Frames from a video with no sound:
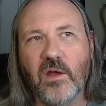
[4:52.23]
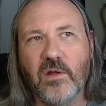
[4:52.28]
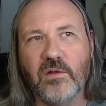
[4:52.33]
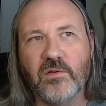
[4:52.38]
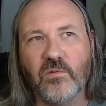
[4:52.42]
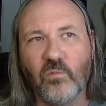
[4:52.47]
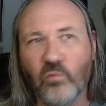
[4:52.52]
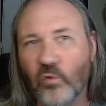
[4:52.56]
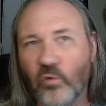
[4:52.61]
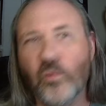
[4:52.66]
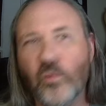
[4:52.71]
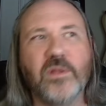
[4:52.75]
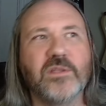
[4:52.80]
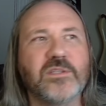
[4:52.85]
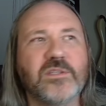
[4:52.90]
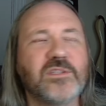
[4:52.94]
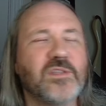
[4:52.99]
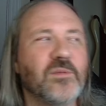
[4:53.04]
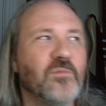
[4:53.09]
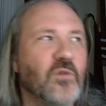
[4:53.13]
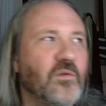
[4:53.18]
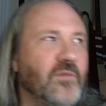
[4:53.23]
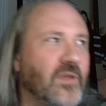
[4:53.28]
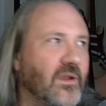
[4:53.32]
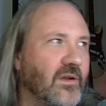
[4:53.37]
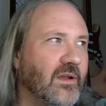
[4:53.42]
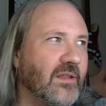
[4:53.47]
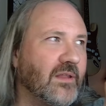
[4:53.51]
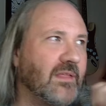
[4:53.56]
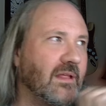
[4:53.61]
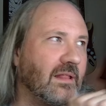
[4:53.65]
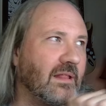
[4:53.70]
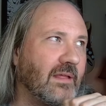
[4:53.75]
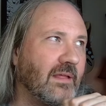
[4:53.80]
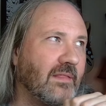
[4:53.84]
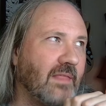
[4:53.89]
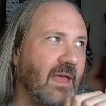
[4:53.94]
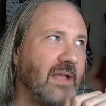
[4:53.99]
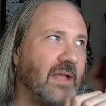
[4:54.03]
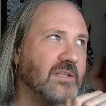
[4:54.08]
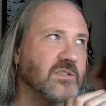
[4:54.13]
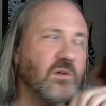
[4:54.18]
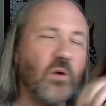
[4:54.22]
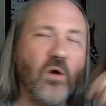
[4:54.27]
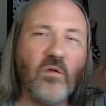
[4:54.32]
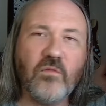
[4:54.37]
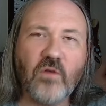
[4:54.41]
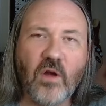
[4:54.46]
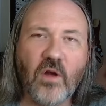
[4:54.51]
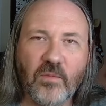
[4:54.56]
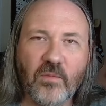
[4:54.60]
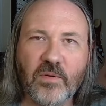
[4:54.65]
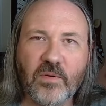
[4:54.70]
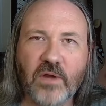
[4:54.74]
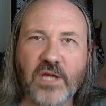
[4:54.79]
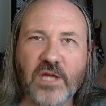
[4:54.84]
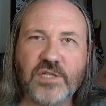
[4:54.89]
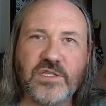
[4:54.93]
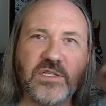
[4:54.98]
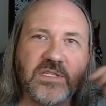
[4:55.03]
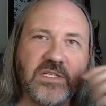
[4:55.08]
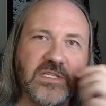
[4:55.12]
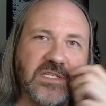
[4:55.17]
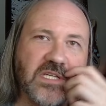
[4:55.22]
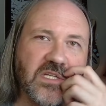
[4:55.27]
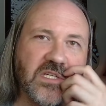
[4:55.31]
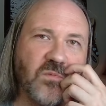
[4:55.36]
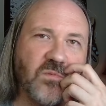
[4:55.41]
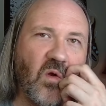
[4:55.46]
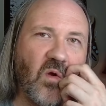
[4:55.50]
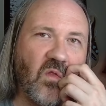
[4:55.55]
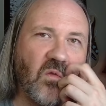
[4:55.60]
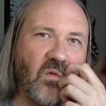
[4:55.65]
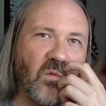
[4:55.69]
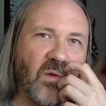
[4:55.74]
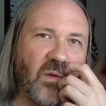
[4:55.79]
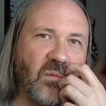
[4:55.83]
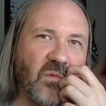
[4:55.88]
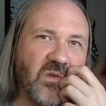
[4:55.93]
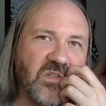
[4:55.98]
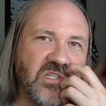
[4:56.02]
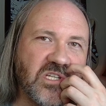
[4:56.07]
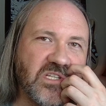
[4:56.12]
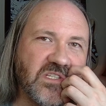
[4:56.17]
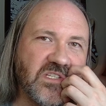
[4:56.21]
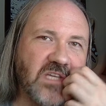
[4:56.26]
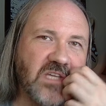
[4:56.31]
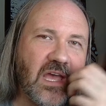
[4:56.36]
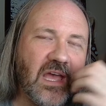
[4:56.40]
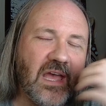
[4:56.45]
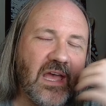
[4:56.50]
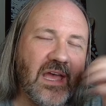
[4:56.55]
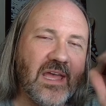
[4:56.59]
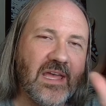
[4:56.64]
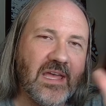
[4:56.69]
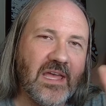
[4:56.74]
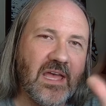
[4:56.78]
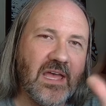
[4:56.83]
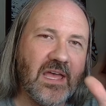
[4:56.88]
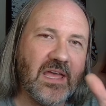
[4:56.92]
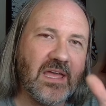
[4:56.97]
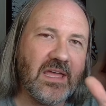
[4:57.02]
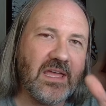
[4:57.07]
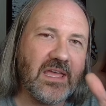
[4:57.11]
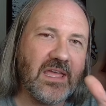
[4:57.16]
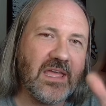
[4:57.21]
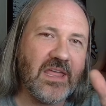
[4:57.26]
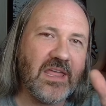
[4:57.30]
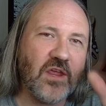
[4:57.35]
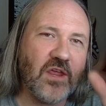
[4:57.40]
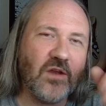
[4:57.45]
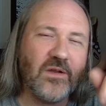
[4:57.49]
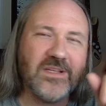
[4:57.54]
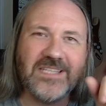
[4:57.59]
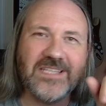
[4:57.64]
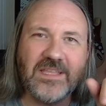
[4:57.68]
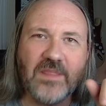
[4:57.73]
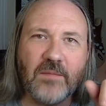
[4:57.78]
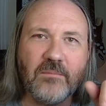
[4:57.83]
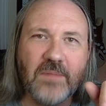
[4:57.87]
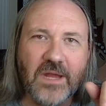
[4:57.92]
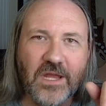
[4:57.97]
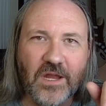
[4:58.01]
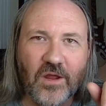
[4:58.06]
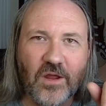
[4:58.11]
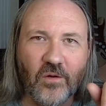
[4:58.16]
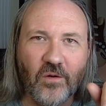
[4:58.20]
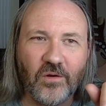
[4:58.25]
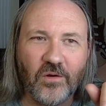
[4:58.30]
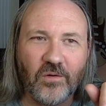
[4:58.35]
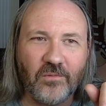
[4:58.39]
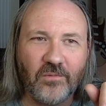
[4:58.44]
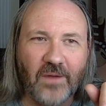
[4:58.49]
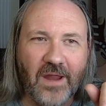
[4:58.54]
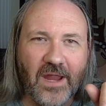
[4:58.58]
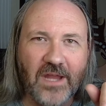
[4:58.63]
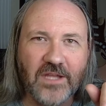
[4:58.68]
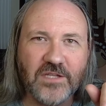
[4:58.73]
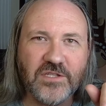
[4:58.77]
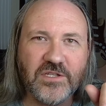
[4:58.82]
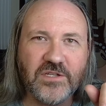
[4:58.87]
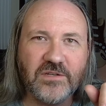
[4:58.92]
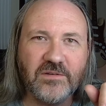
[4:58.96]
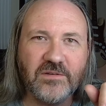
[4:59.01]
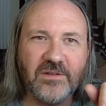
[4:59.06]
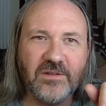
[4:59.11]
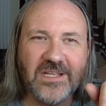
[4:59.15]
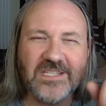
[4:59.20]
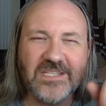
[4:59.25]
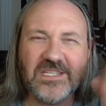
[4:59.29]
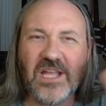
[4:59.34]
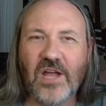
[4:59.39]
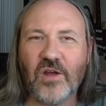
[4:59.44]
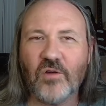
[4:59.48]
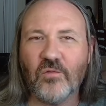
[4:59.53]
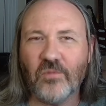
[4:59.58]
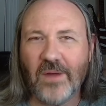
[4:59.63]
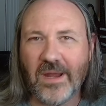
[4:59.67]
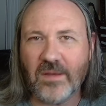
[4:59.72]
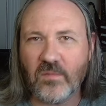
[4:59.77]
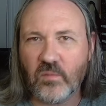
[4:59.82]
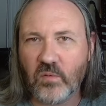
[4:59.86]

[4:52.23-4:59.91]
ruins the movie or anything like that. So overall, the production's a 6.3, which is, it's in the mediocre range. It's not great